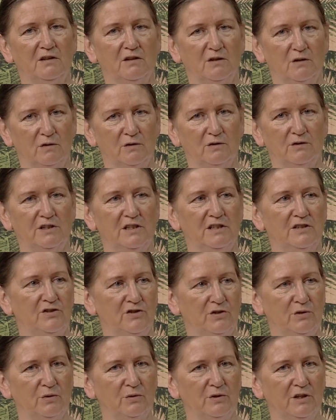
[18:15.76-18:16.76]
God
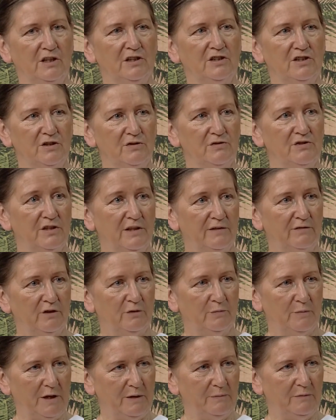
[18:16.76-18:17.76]
is talking to
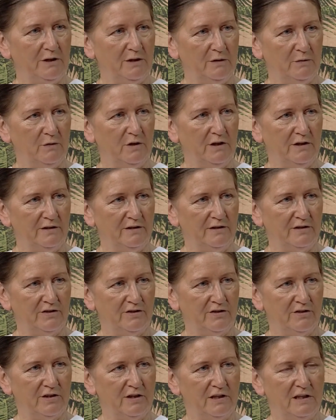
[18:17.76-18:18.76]
several people at
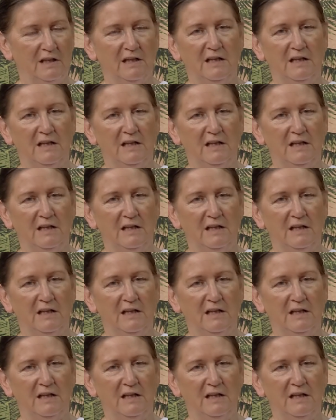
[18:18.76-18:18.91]
once.